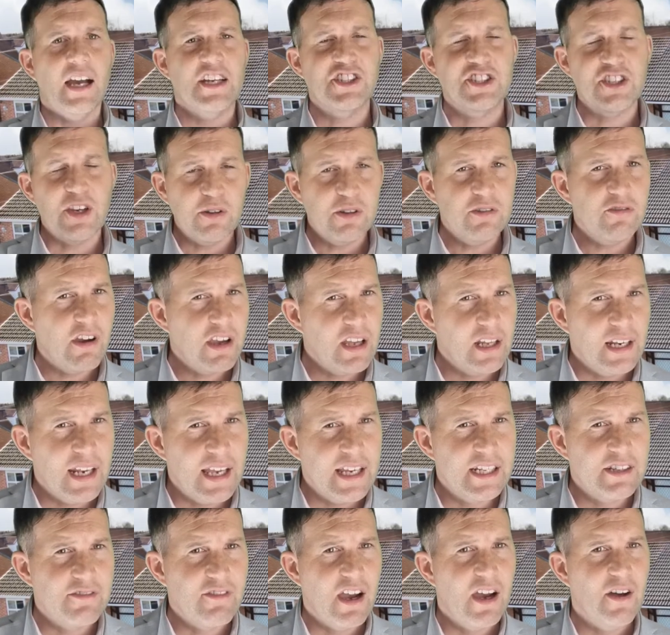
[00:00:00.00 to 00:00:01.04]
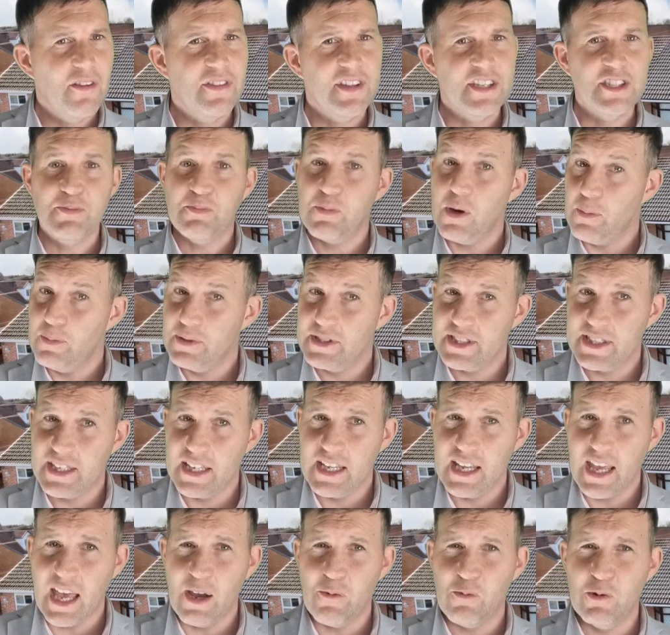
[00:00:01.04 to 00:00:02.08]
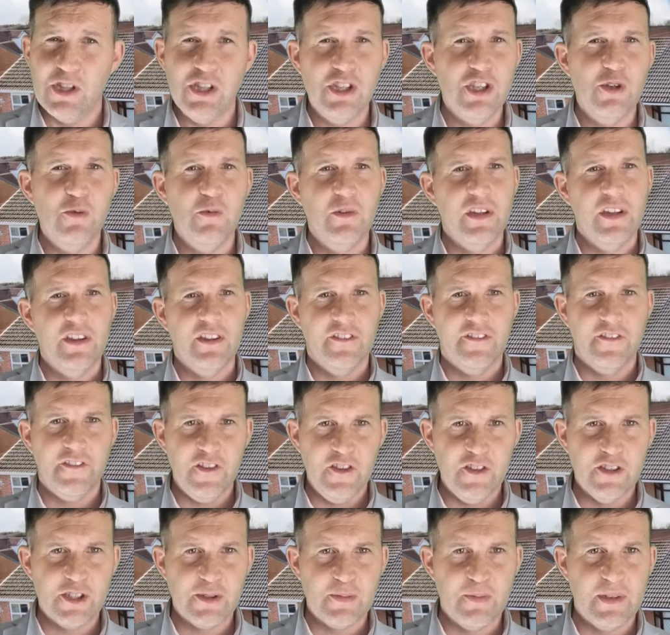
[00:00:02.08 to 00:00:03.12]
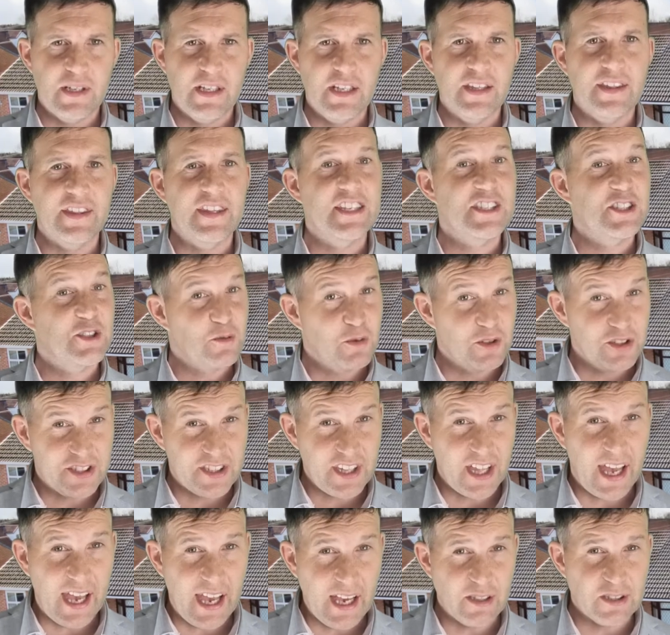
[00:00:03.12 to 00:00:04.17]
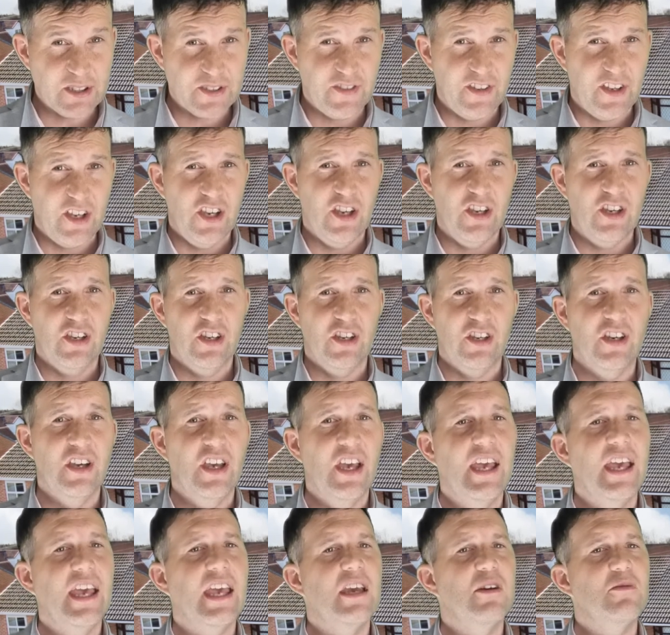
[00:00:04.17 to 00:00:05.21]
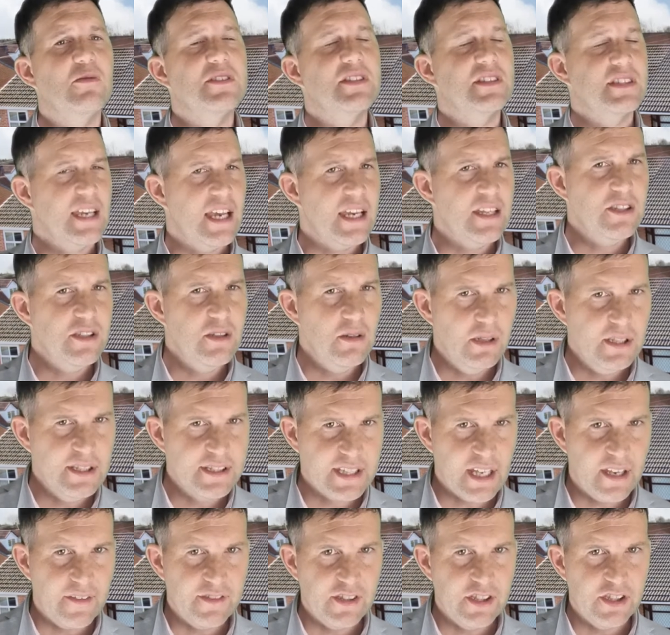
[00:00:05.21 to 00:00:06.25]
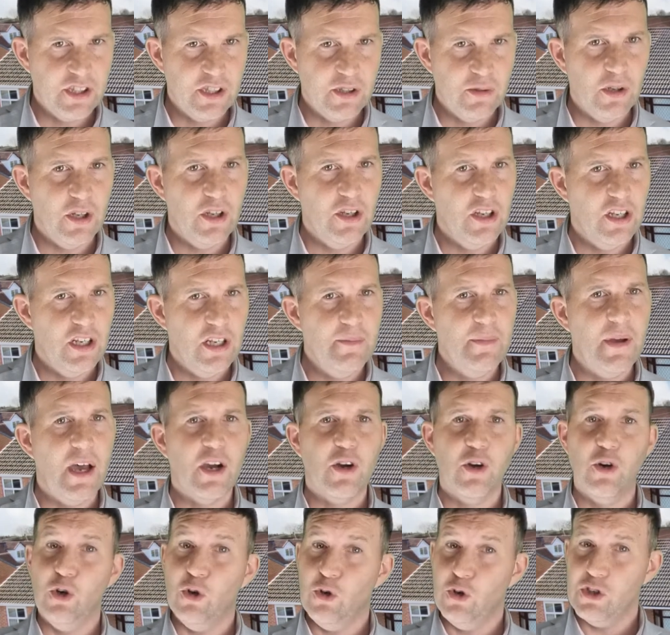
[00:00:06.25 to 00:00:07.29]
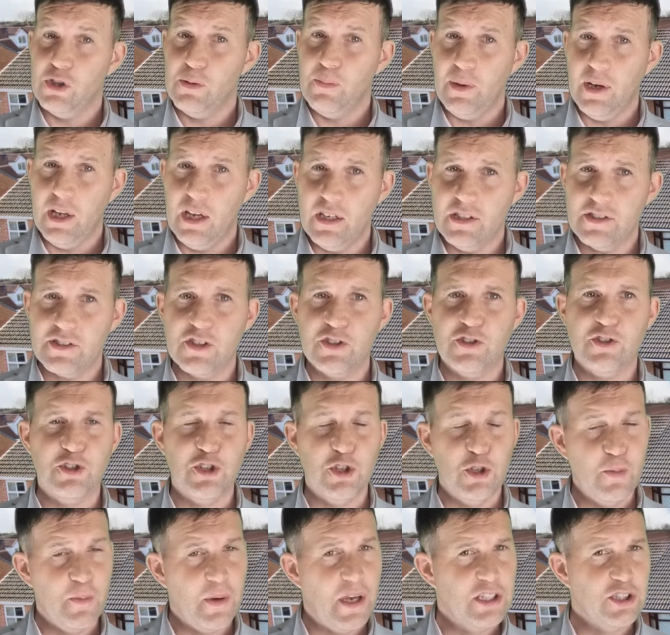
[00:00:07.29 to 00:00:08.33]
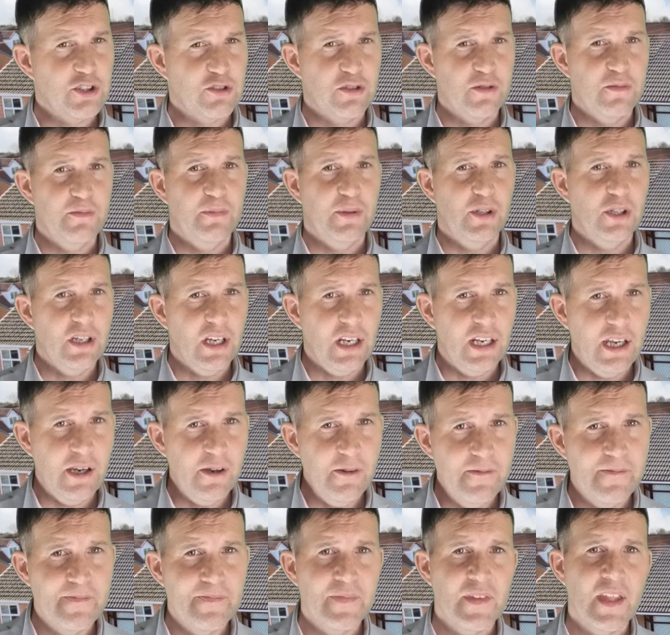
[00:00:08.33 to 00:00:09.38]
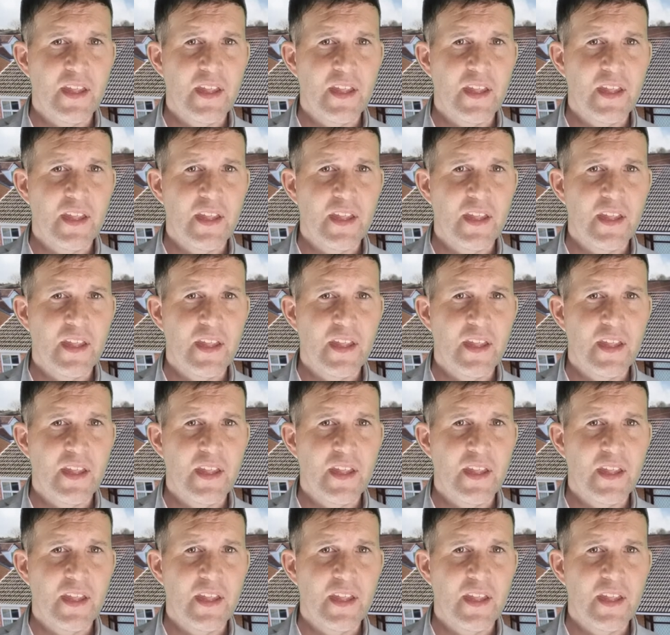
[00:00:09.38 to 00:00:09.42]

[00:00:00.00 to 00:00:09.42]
I showed a lady around this property and we knew within the first minute this was the house for her. It was 10 Newlands Avenue, Irlam, a corner plot, 2-bedroom bungalow.